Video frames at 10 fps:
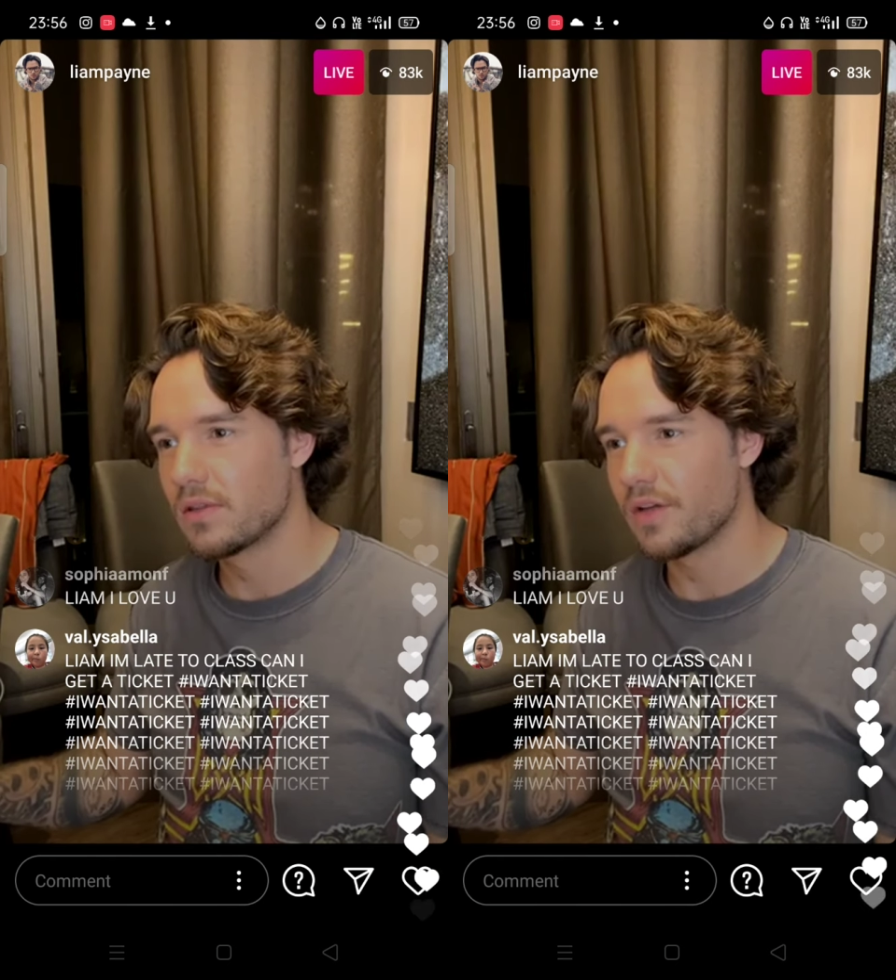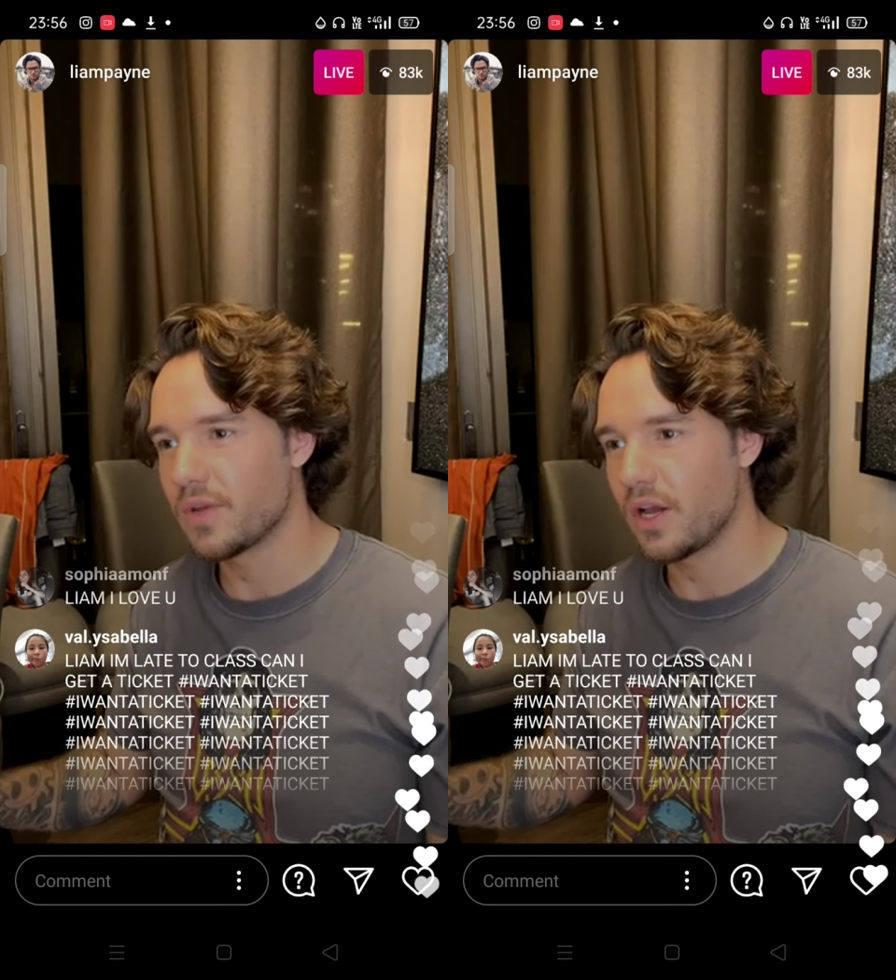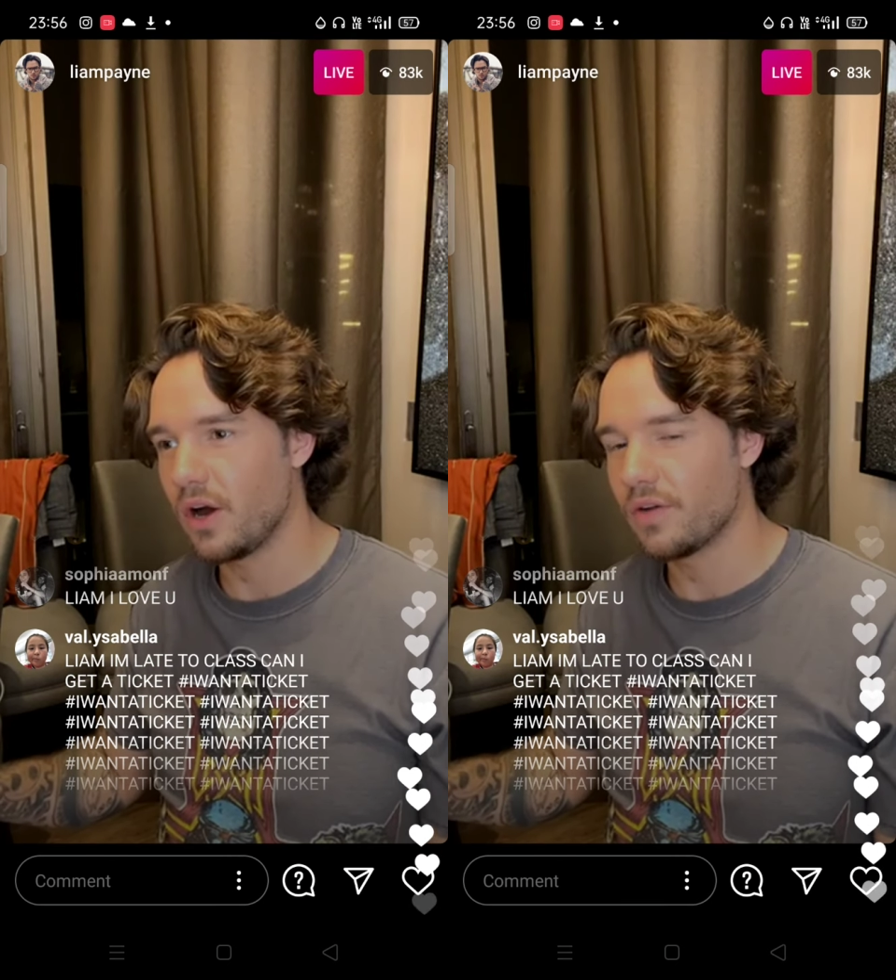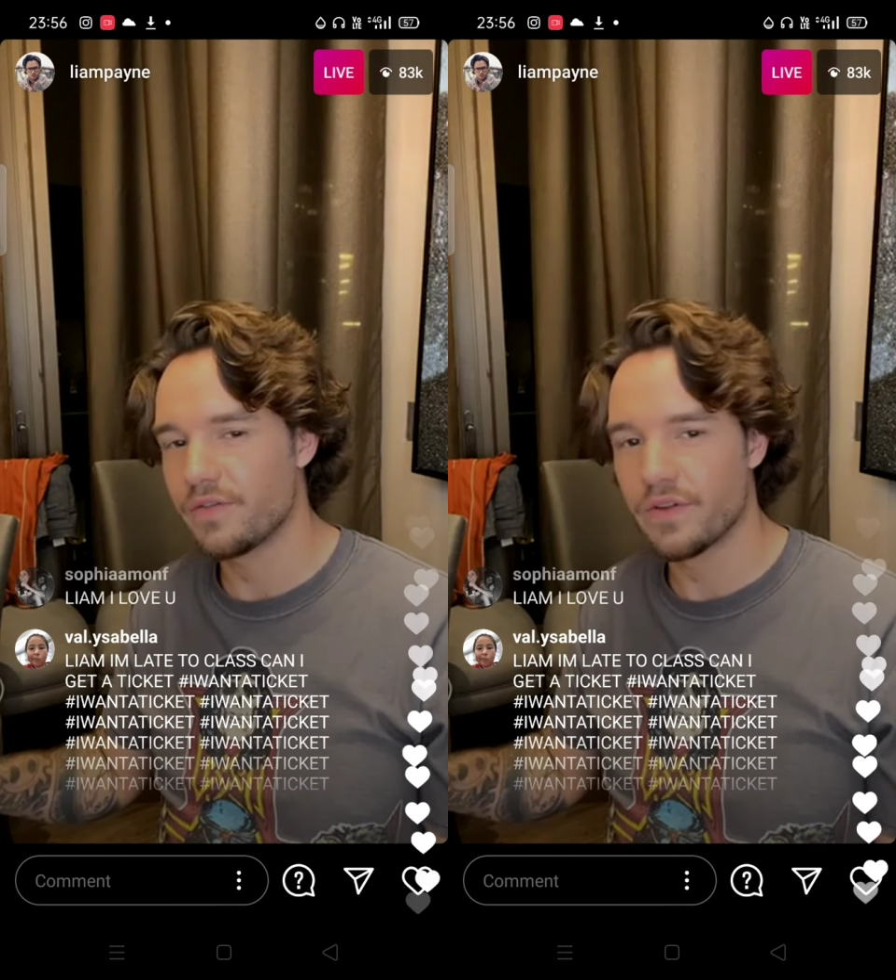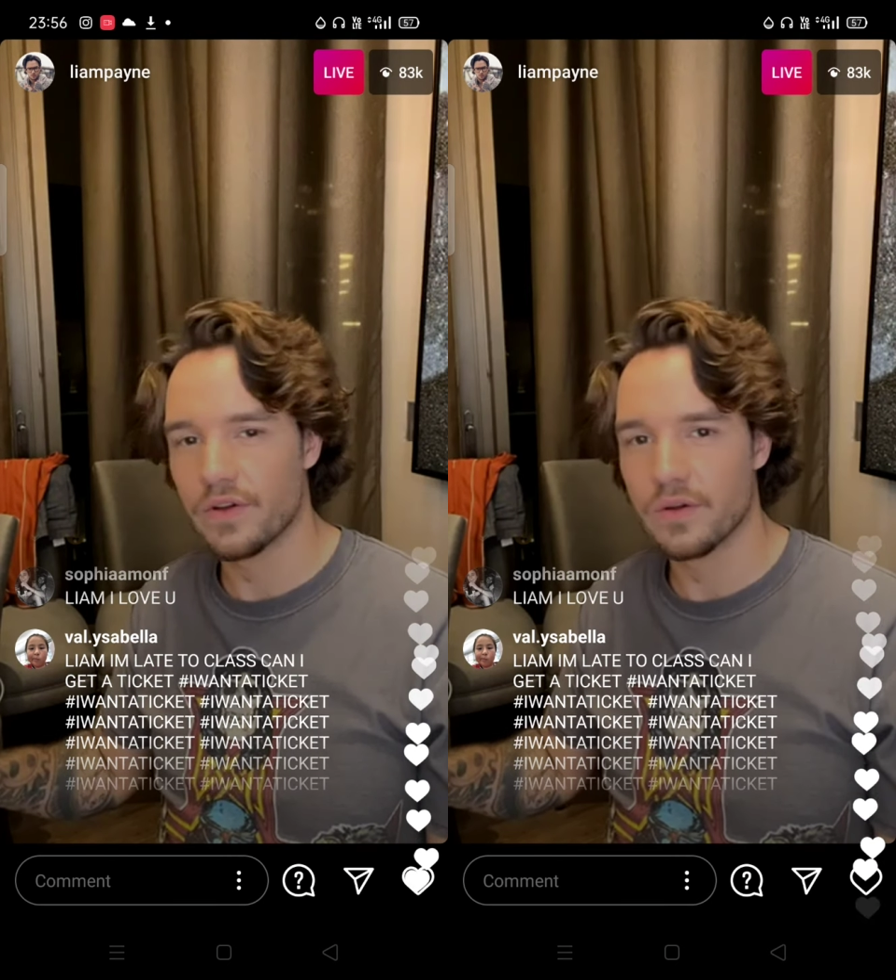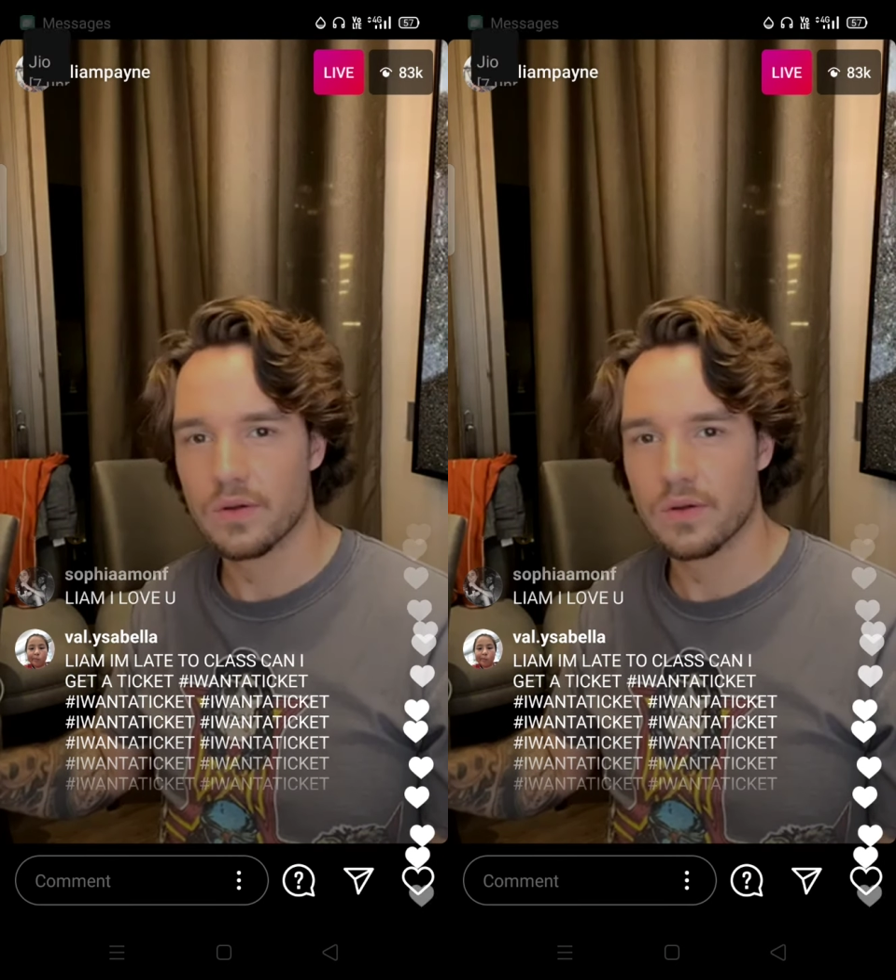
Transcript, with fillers: I've been carving for